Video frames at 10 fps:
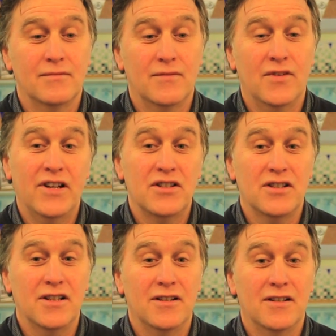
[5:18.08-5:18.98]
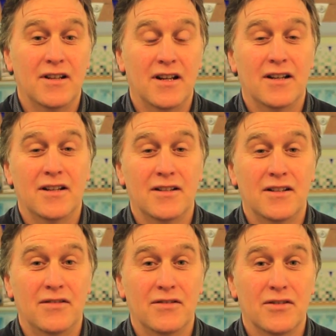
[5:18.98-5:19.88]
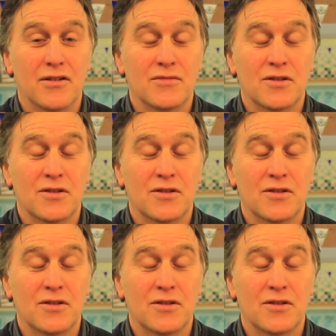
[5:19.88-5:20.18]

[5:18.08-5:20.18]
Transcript: eventually, uh, if it comes